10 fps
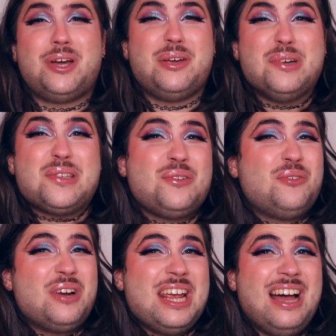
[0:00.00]
It wasn't
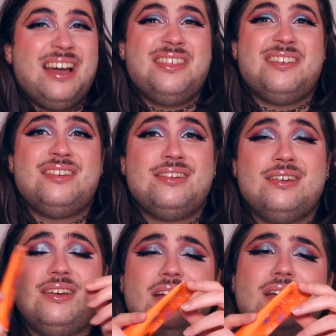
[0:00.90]
great either.
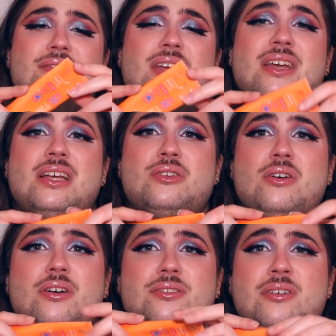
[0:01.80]
I think it has
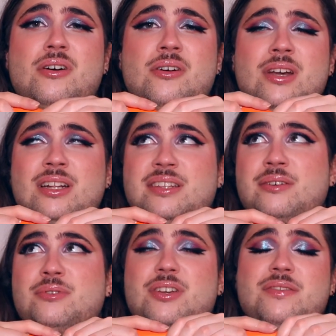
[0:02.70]
coconut oil in it,
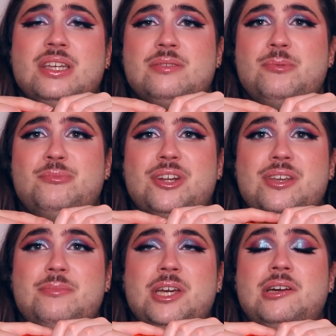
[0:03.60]
which I think has been
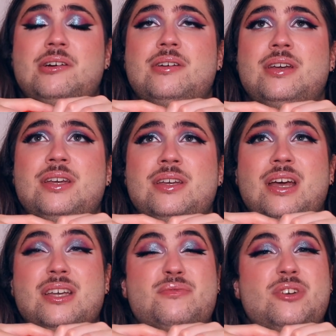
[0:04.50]
breaking me out. It
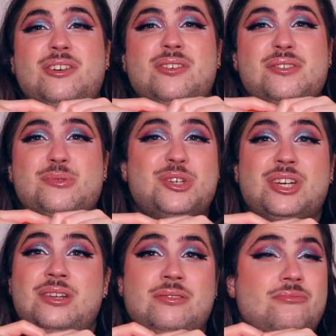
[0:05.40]
has fragrance, which
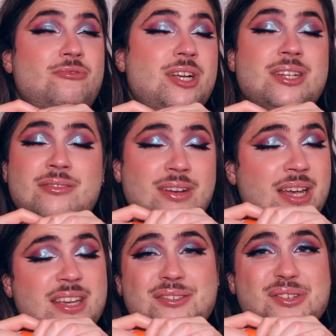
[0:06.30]
I really don't
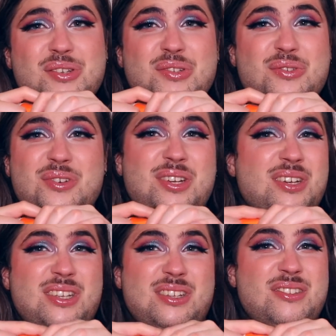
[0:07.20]
like in the sunscreen.
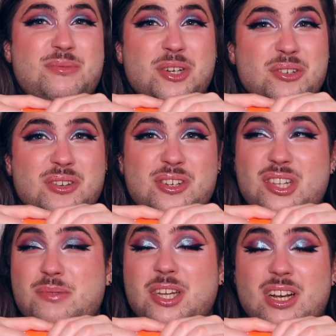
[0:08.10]
It didn't smell good, it
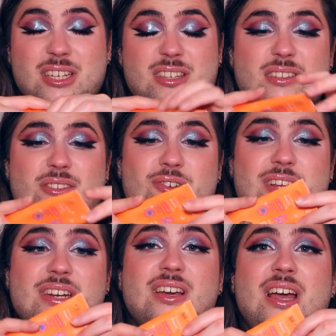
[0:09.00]
just smelled like
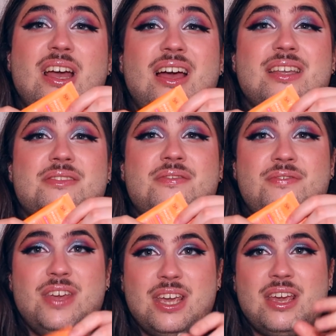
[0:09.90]
sunscreen. It's
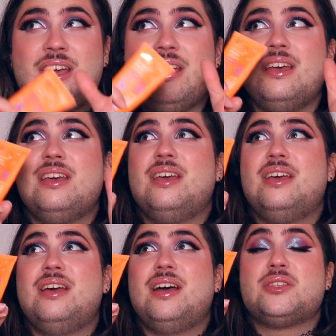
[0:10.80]
thick.
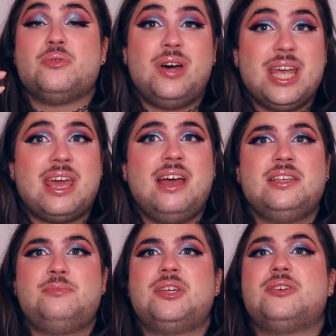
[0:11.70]
It has a white
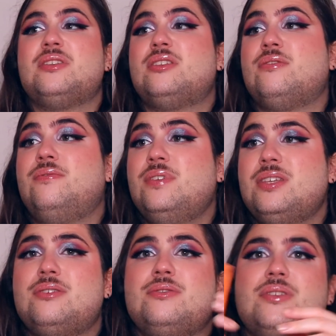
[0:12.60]
cast because it's a
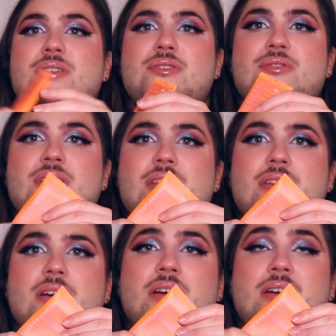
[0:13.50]
physical sunscreen.